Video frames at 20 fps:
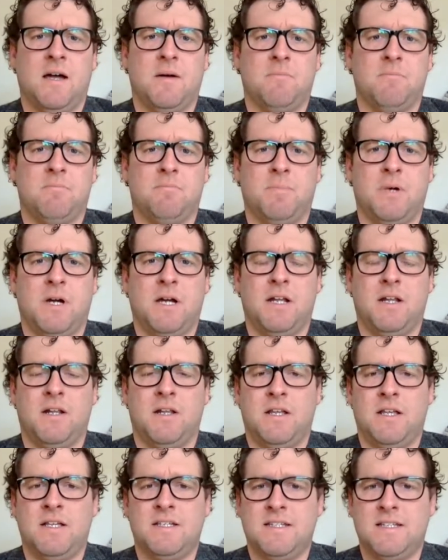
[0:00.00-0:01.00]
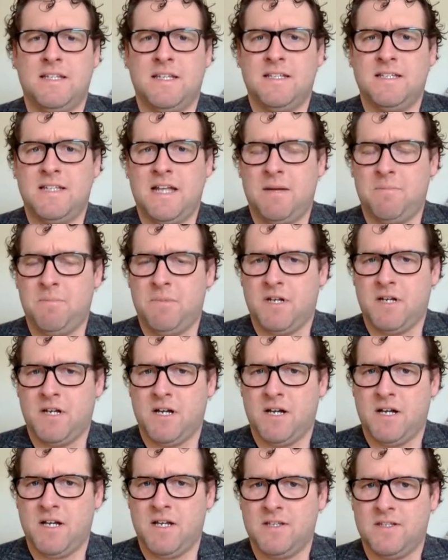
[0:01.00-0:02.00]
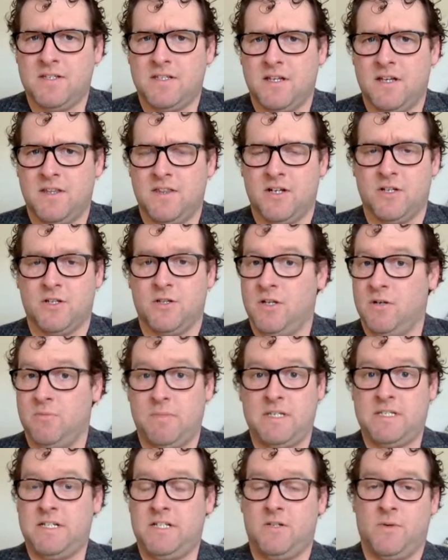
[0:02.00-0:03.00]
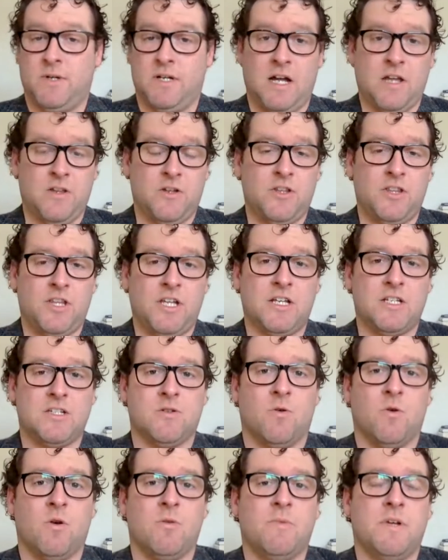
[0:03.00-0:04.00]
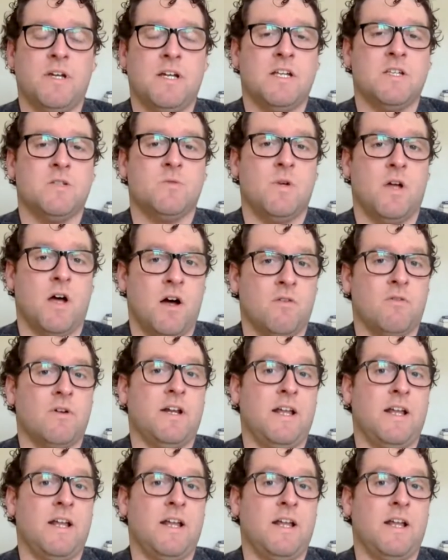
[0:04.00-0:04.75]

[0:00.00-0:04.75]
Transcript: um, but is, is that because uh, they're, they're busy doing other things or because we